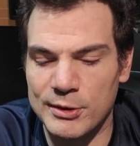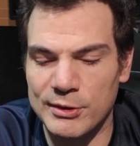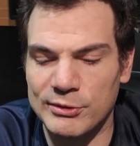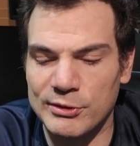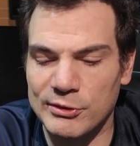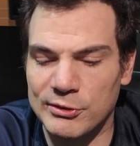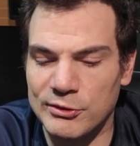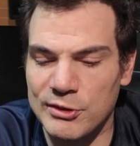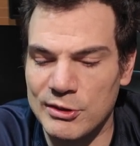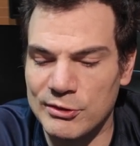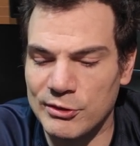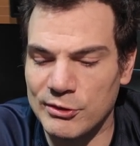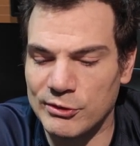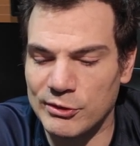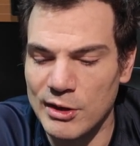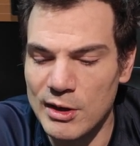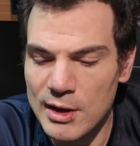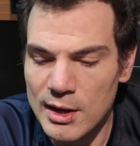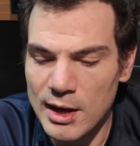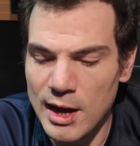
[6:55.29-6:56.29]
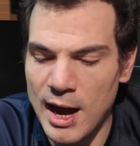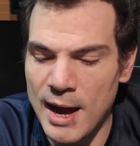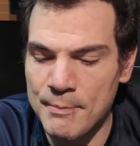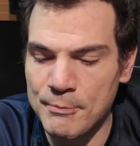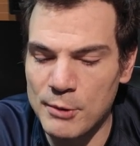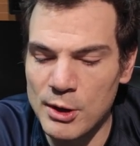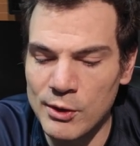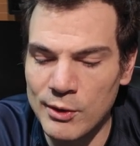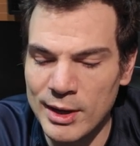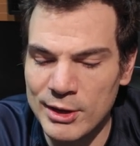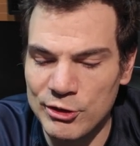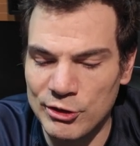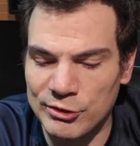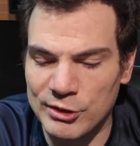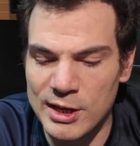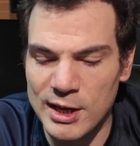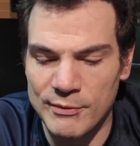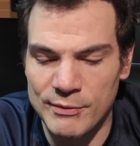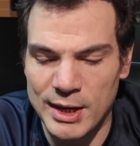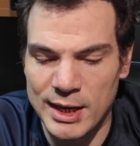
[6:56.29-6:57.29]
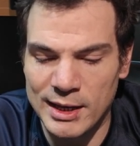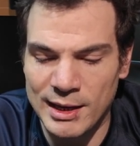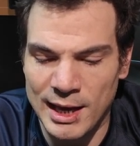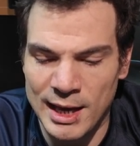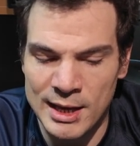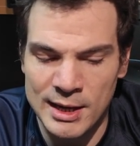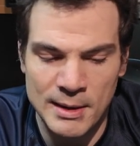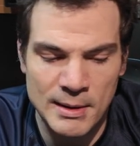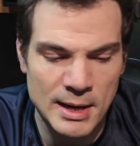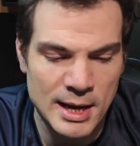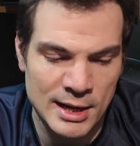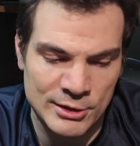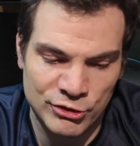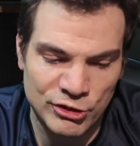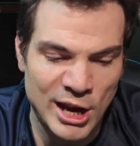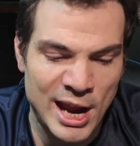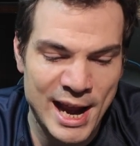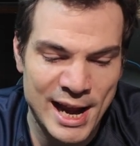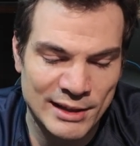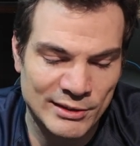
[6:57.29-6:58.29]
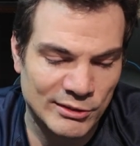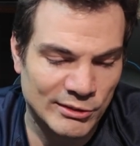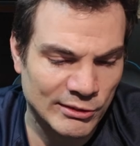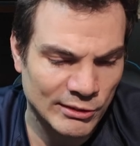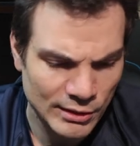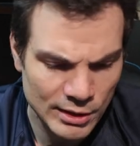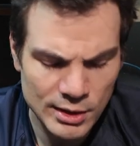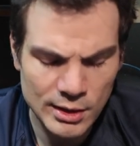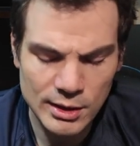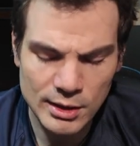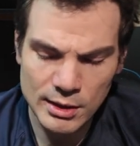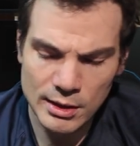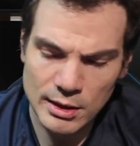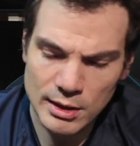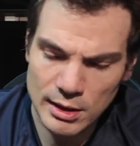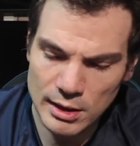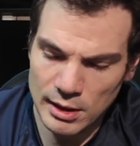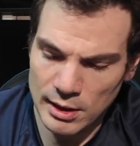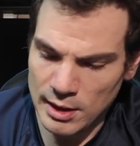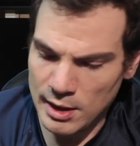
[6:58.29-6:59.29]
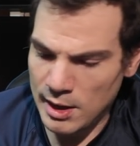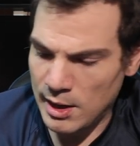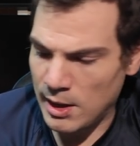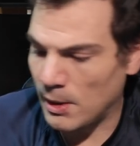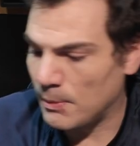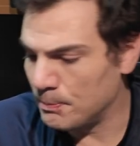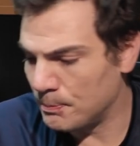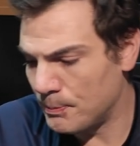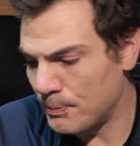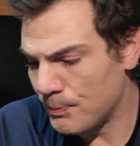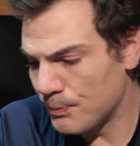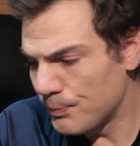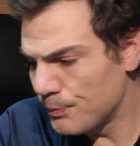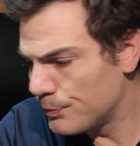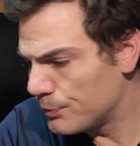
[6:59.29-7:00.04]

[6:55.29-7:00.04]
This is I'm really just giving it a chance. I'd